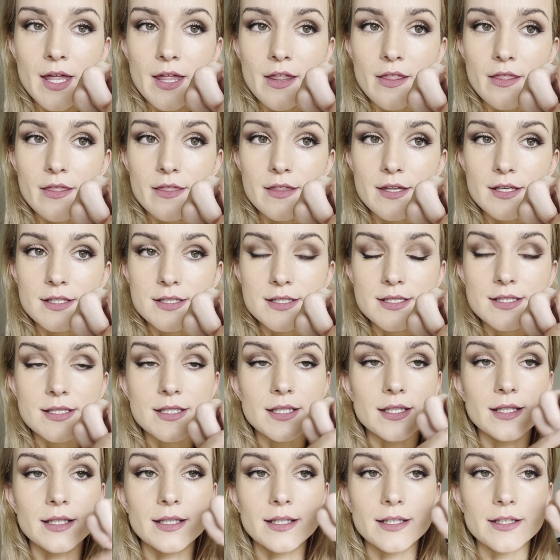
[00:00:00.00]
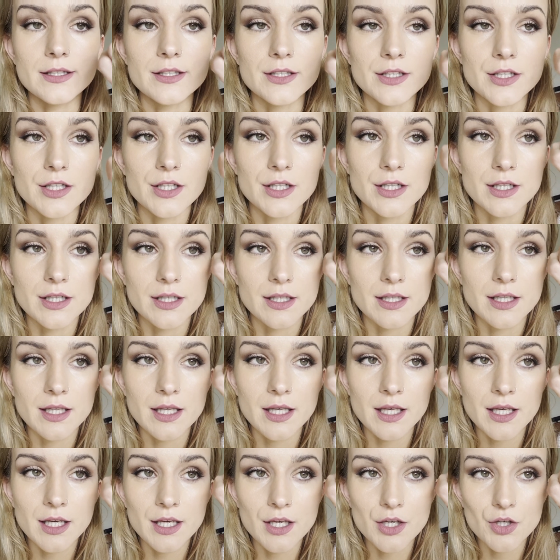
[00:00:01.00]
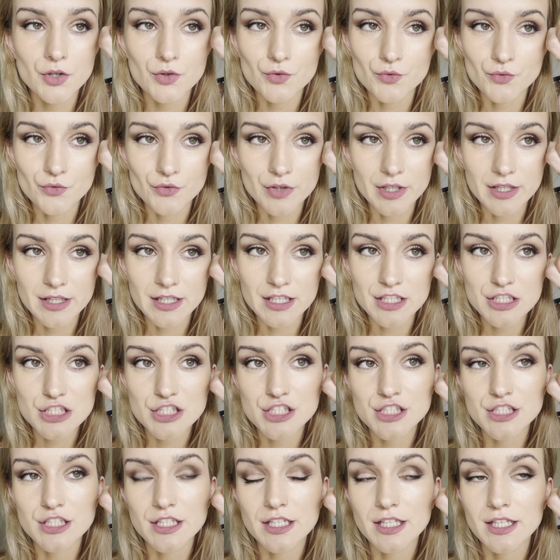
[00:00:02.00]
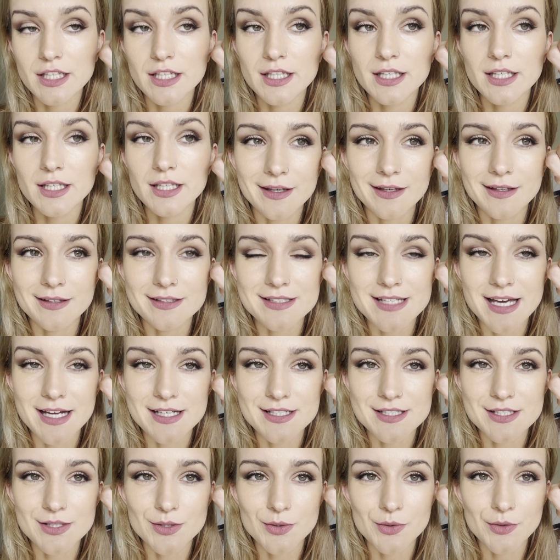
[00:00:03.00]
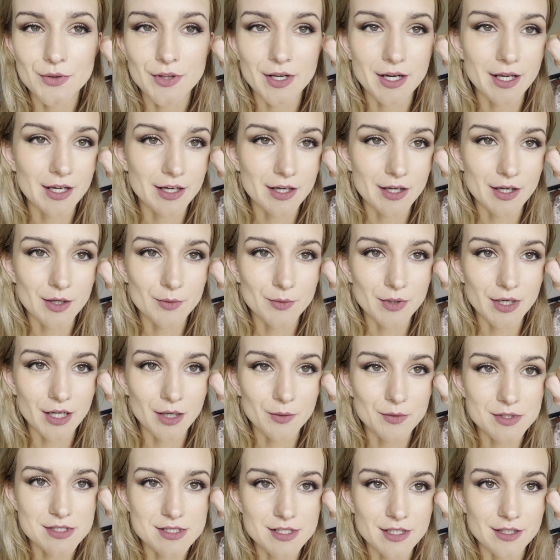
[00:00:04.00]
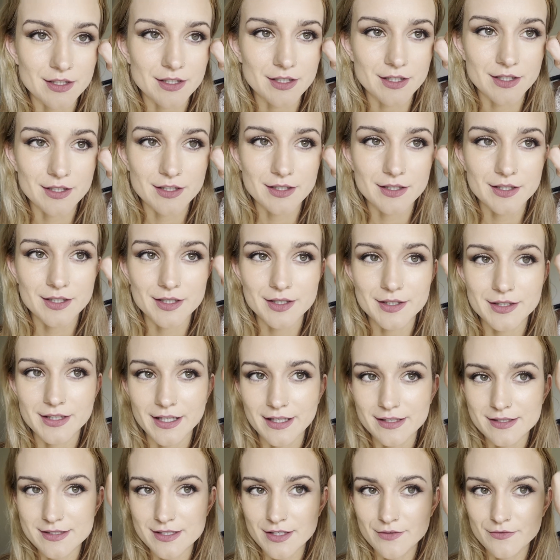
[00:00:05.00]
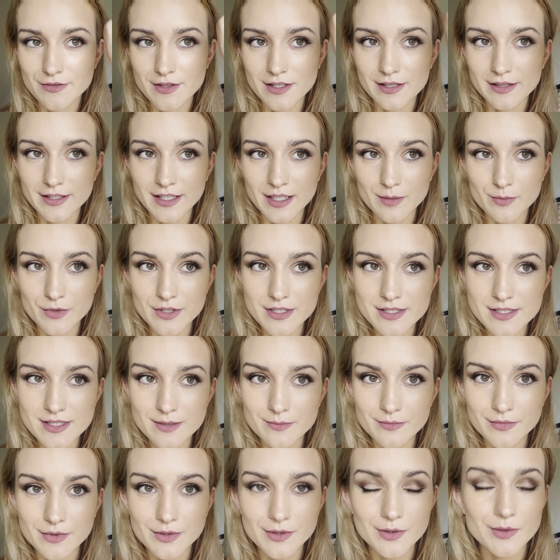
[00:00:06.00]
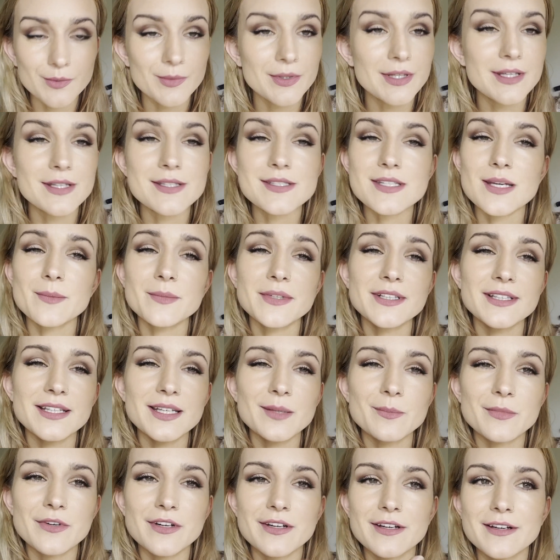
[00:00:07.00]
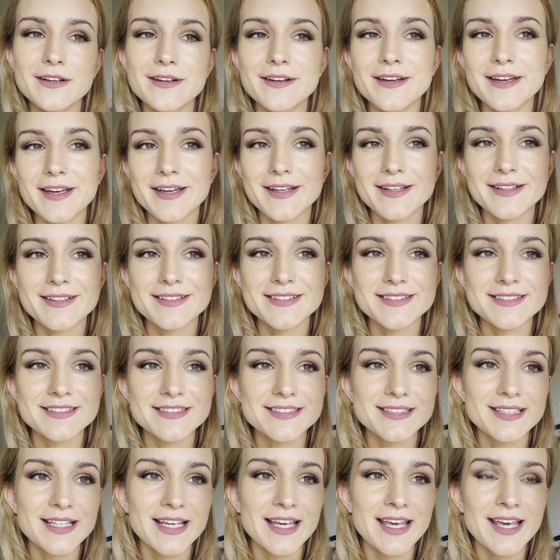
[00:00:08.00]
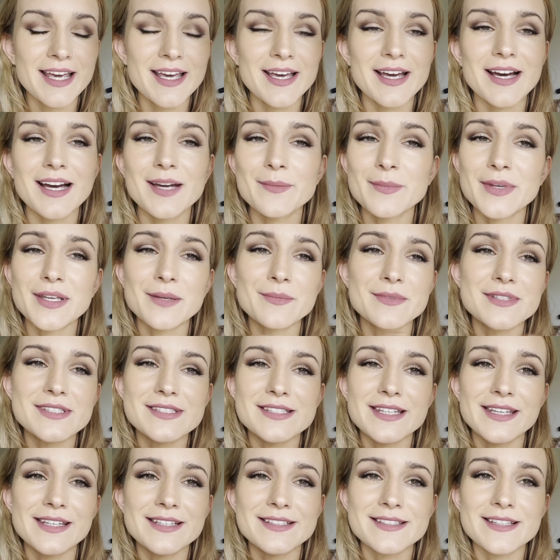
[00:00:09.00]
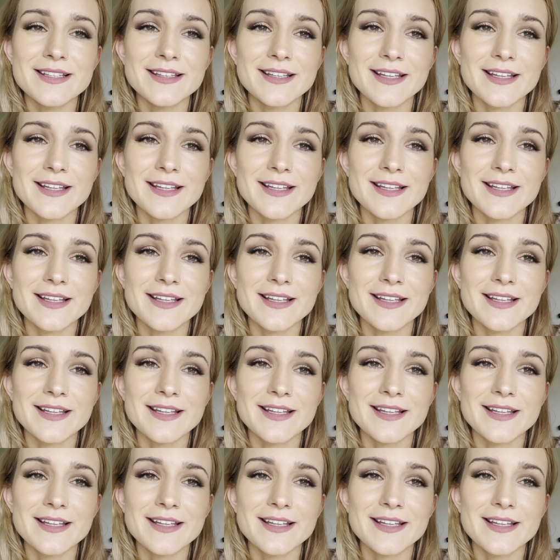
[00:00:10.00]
this little really shitty tattoo that I got when I was younger that's of the Libra symbol, because I'm a Libra and I make mistakes in